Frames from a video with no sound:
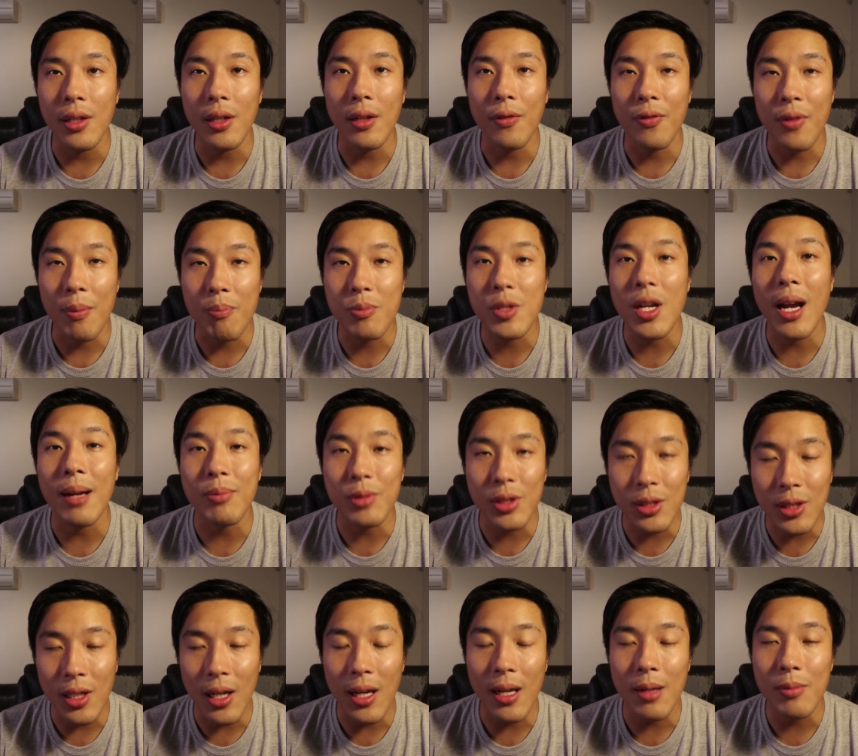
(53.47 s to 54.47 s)
you know, from time
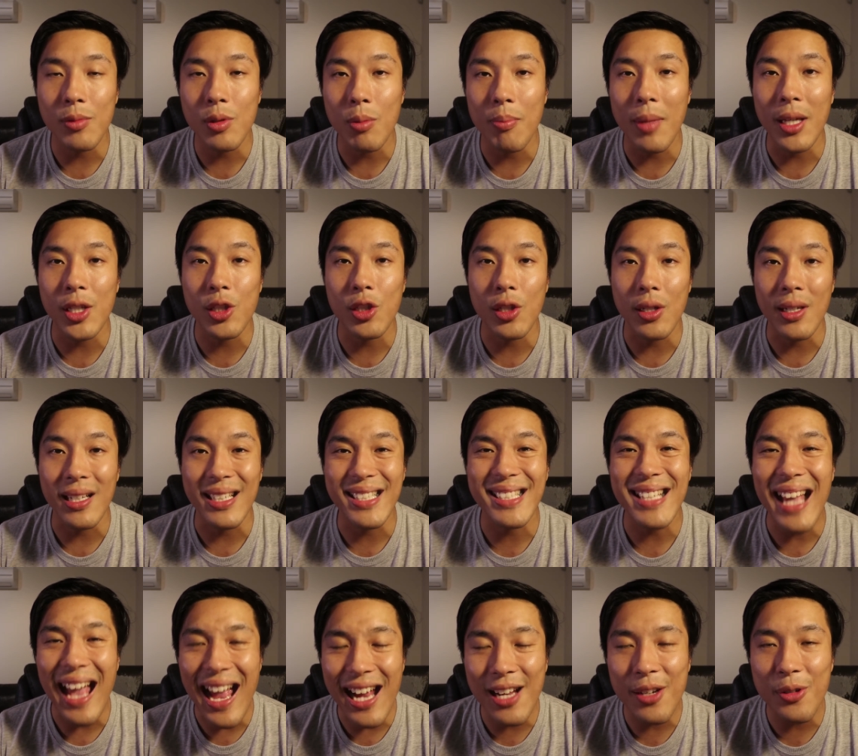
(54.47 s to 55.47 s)
to time to make sure it's
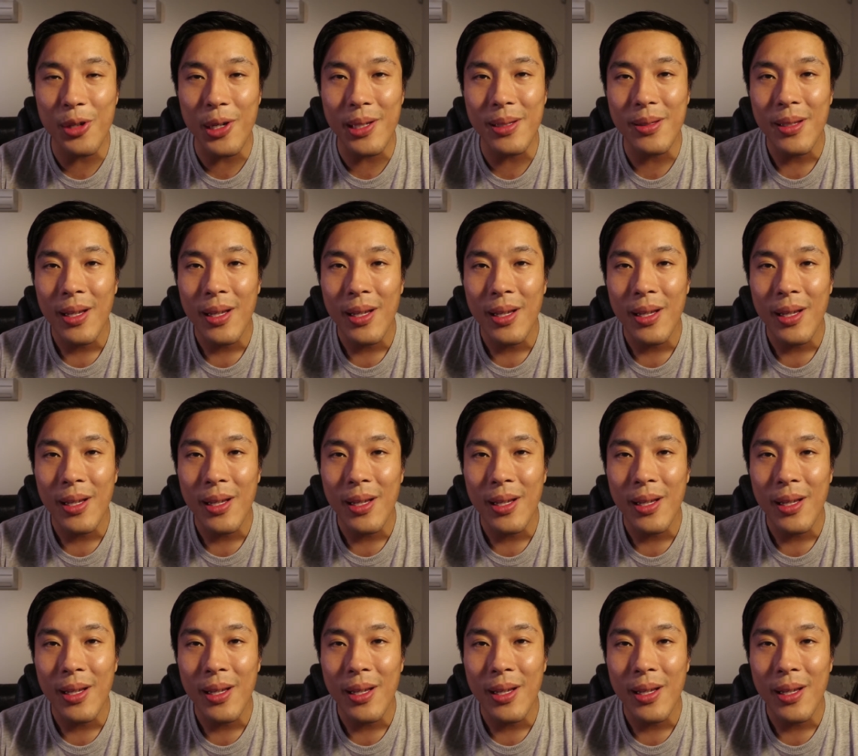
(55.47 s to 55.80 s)
accurate.